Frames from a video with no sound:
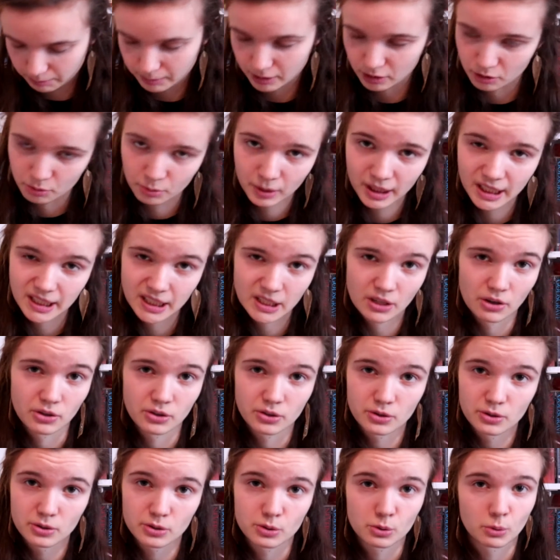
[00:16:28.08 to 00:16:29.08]
between
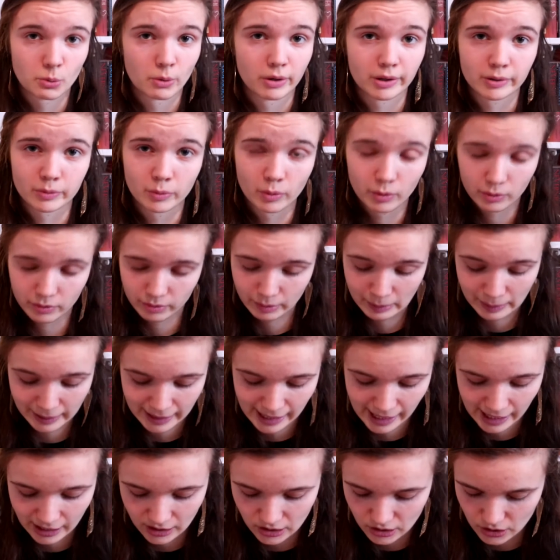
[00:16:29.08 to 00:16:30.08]
characters or a quote from a
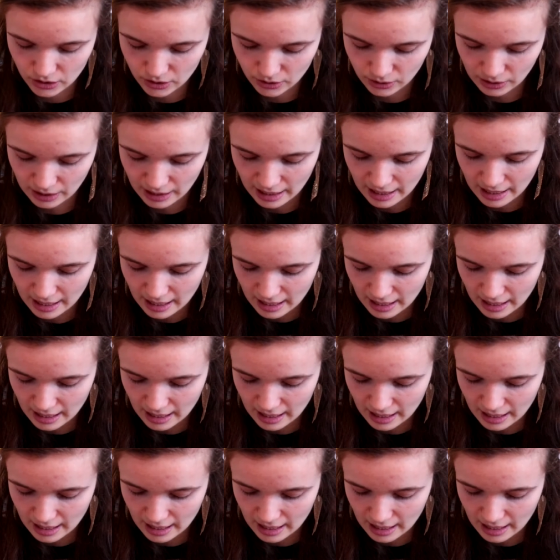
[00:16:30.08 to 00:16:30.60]
character.